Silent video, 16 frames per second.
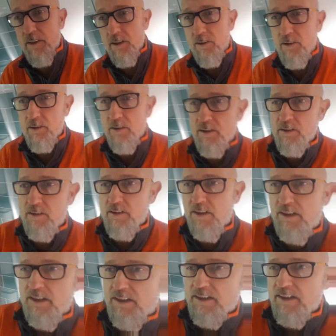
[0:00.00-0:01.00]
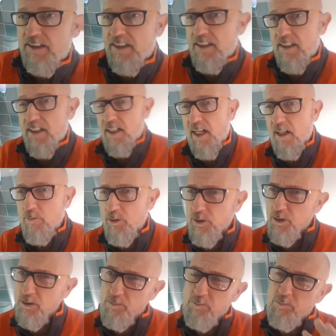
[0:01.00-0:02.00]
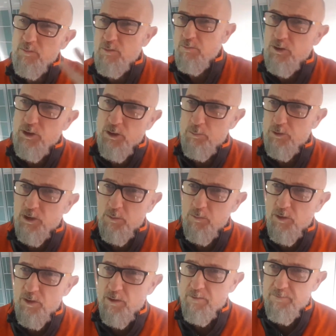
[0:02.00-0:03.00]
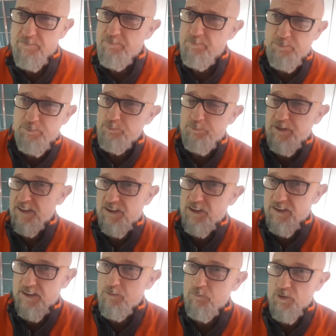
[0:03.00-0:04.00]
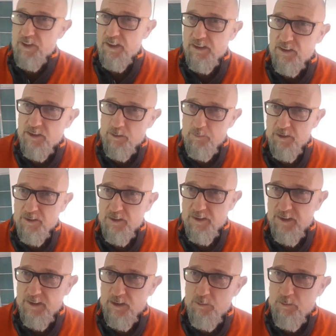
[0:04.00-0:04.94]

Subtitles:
to go? Yeah, I'm going to dub some other pictures in with this so you'll be able to see